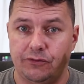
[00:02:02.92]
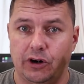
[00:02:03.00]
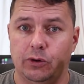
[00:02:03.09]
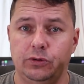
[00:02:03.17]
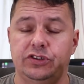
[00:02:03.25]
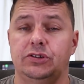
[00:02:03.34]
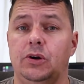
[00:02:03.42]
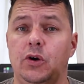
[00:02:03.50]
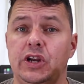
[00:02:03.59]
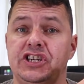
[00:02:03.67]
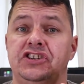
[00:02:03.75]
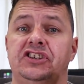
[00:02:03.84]
volts,
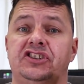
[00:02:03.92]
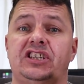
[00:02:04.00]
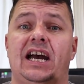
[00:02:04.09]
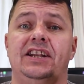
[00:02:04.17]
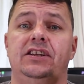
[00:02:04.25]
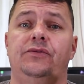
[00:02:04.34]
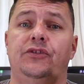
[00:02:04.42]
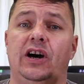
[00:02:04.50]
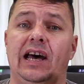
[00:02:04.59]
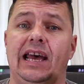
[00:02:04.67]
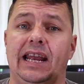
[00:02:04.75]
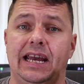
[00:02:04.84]
which is the standard
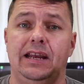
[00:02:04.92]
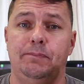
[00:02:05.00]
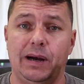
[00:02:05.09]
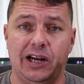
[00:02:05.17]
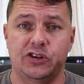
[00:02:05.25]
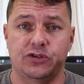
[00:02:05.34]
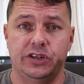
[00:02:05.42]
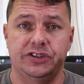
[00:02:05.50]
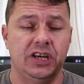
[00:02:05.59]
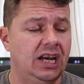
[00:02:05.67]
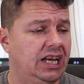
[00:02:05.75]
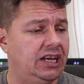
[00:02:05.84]
for AA
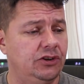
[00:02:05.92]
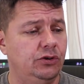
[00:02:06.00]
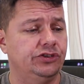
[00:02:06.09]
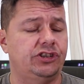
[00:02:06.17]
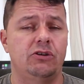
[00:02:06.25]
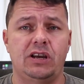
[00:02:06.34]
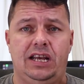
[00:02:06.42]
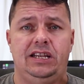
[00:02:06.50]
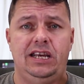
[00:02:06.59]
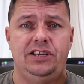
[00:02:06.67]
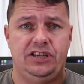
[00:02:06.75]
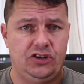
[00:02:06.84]
batteries. You can also get
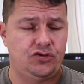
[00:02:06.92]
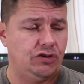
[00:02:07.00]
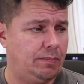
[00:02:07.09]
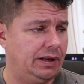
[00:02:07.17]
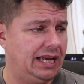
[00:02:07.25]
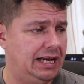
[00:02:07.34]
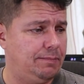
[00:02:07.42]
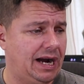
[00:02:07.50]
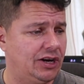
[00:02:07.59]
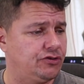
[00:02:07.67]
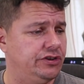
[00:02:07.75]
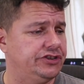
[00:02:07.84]
these in AAA
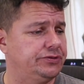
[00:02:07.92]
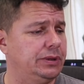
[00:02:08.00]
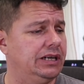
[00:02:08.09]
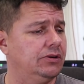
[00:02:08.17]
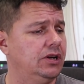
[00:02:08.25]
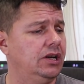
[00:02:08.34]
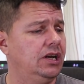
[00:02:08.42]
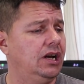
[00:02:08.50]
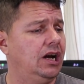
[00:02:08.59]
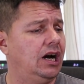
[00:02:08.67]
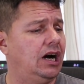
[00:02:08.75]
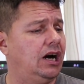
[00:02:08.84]
batteries as well.
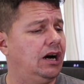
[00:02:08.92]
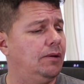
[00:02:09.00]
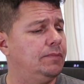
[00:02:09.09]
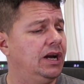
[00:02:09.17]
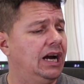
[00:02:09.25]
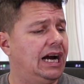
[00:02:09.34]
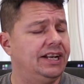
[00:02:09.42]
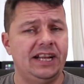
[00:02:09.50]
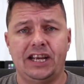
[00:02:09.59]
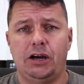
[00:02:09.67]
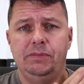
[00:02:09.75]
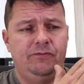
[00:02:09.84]
And
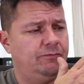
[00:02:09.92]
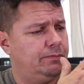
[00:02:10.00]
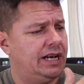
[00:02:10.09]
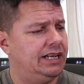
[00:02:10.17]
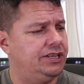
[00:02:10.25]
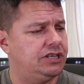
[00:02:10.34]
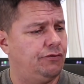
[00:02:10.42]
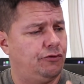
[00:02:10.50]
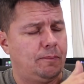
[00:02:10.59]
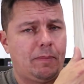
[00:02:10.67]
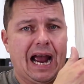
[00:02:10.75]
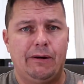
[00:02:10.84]
they come in many
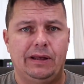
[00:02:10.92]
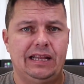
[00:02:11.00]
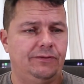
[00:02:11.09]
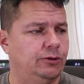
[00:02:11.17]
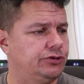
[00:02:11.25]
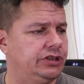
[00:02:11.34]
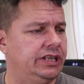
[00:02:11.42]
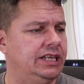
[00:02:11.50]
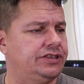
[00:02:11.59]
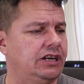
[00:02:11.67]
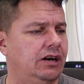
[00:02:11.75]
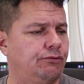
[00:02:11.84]
different power levels.
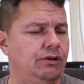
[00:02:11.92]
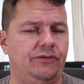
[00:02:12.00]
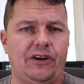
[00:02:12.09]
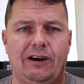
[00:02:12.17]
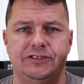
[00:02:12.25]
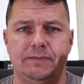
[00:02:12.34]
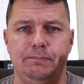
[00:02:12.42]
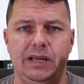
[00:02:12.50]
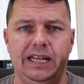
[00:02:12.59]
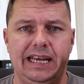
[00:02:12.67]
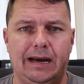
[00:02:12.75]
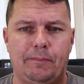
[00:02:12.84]
These are 3,000
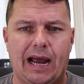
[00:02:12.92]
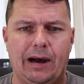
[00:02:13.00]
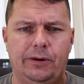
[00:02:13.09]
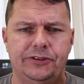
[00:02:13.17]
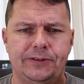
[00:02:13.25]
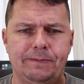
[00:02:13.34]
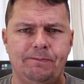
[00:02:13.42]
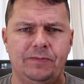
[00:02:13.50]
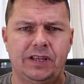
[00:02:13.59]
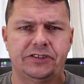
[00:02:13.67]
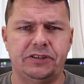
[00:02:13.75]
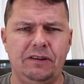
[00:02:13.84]
milliamp hours.
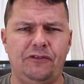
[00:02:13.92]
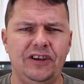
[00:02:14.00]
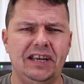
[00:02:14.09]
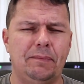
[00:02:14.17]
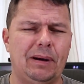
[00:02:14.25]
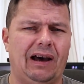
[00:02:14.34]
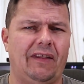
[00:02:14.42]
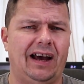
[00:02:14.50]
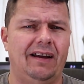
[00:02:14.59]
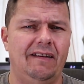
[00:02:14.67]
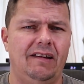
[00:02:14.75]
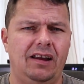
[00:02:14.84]
So you think about
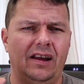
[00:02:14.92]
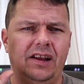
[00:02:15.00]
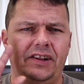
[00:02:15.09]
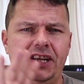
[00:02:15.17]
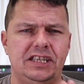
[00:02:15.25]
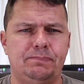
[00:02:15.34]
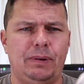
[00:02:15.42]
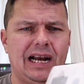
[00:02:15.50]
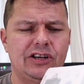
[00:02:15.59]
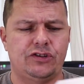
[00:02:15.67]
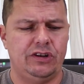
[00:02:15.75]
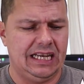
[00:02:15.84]
that. This
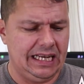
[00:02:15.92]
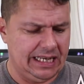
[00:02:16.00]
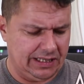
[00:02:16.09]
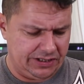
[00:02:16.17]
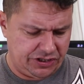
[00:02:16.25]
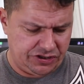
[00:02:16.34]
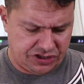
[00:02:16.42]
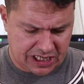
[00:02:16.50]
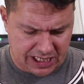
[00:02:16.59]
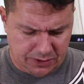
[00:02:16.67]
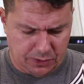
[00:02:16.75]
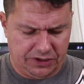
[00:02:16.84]
battery here, let's just
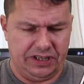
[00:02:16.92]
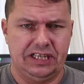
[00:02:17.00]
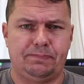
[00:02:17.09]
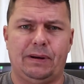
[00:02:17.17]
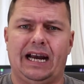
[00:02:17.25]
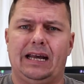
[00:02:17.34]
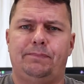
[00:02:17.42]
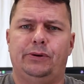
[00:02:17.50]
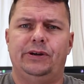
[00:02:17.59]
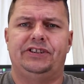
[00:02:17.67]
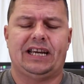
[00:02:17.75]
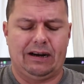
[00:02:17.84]
take one of these bad
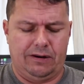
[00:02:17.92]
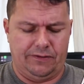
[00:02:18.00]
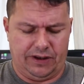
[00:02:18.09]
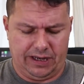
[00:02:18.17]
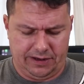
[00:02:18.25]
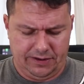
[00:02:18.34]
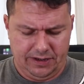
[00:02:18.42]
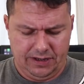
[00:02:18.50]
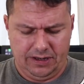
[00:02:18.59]
boys out here.